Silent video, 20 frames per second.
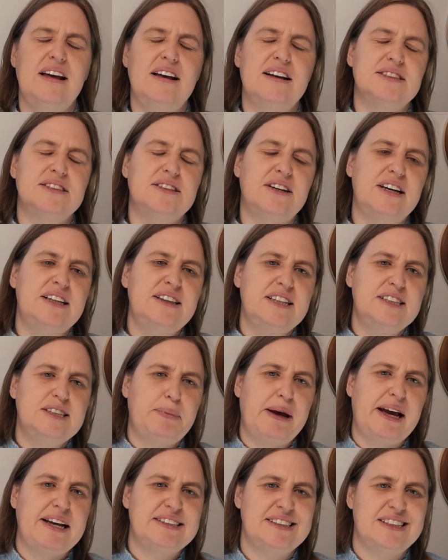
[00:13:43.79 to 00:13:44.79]
So in this
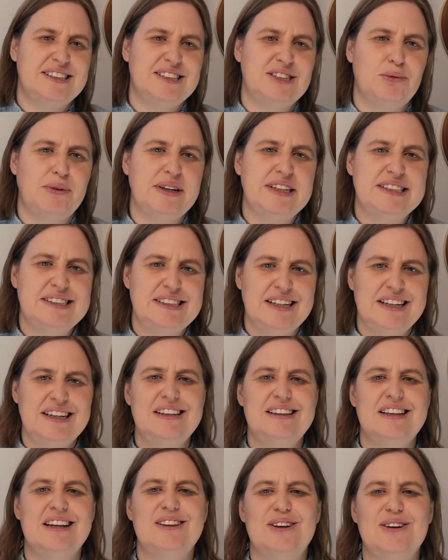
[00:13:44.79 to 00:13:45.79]
passage, we
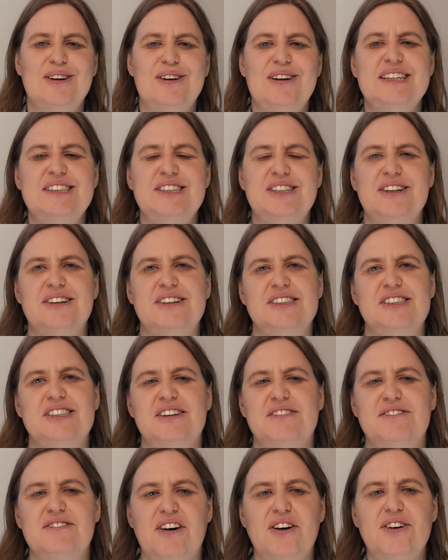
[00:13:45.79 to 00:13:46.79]
see that the early church
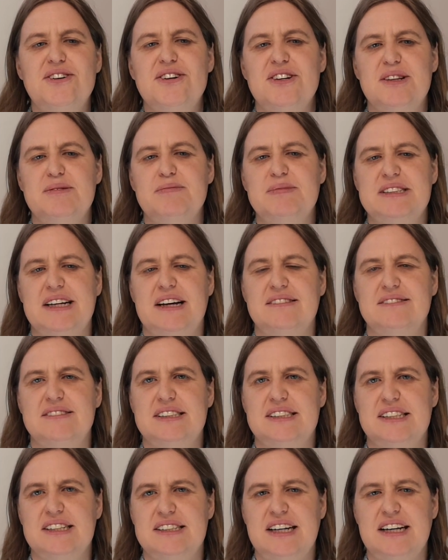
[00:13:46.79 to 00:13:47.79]
devoted
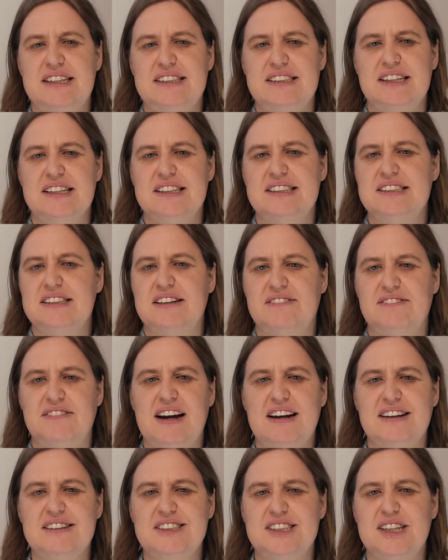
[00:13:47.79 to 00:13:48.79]
themselves to teaching, to
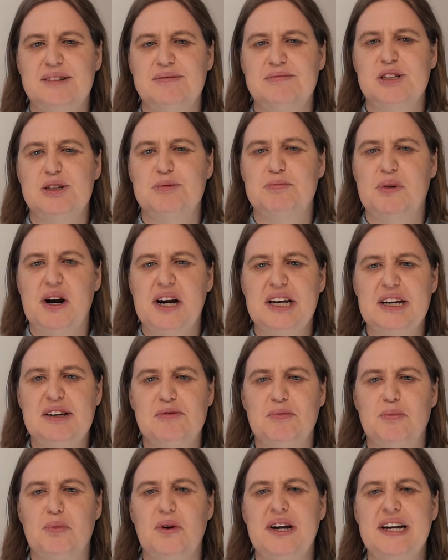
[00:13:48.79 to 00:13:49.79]
fellowship, to
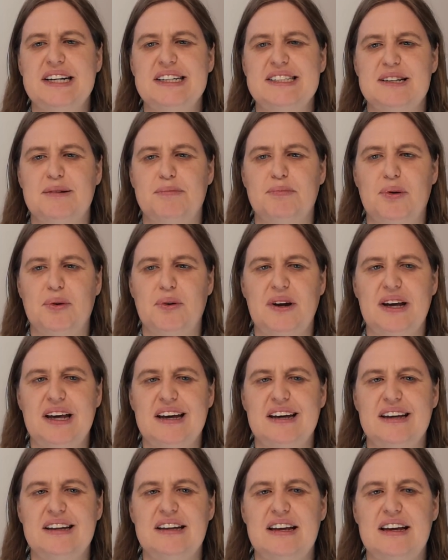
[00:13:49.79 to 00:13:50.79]
breaking bread, to
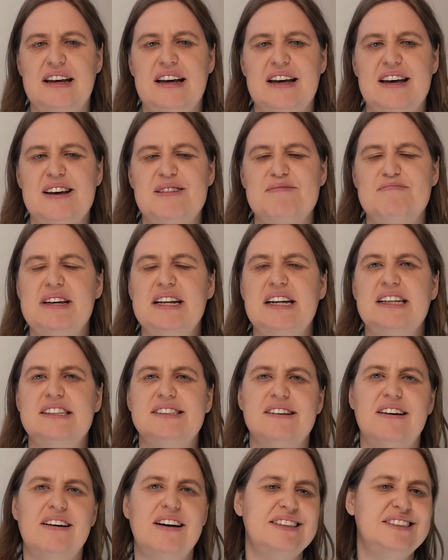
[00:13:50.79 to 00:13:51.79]
prayer. Many
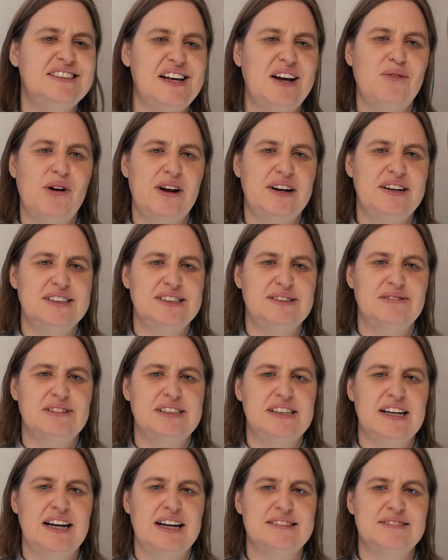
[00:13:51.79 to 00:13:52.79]
signs and wonders were
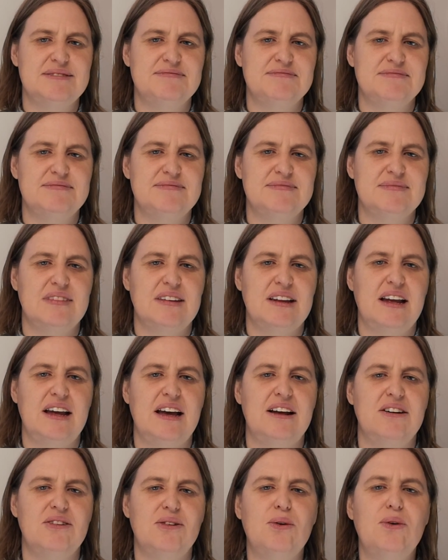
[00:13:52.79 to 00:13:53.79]
done,
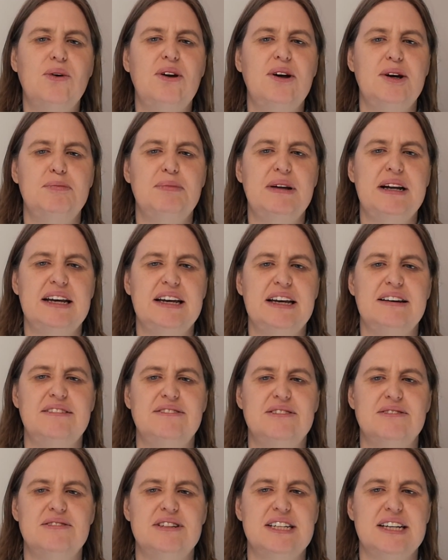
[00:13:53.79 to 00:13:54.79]
and all who
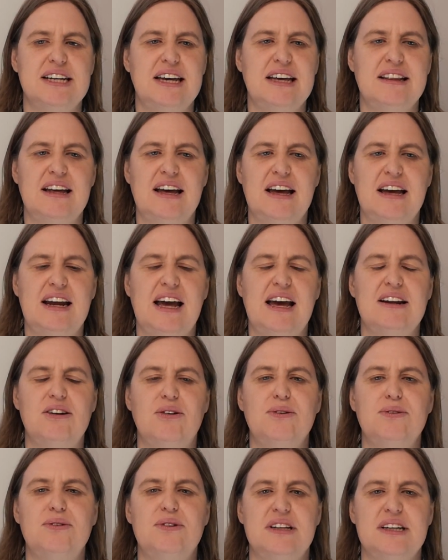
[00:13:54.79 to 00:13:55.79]
believed were together and had
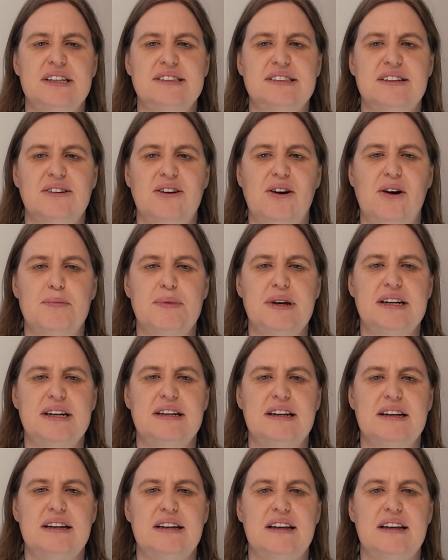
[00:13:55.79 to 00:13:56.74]
all things in common.